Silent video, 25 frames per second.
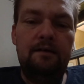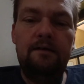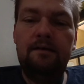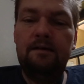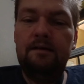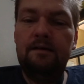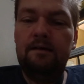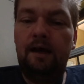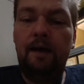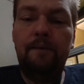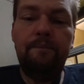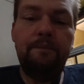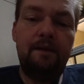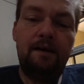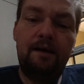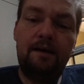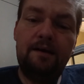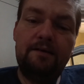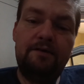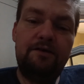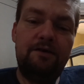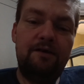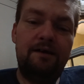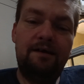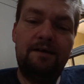I'm
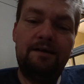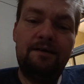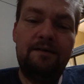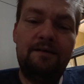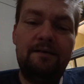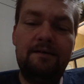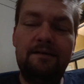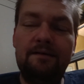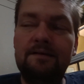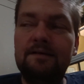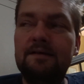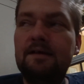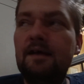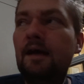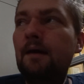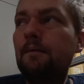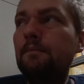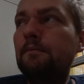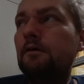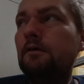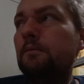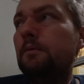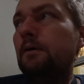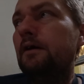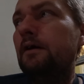not trying to
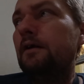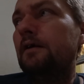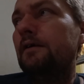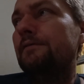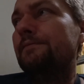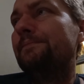scam nobody,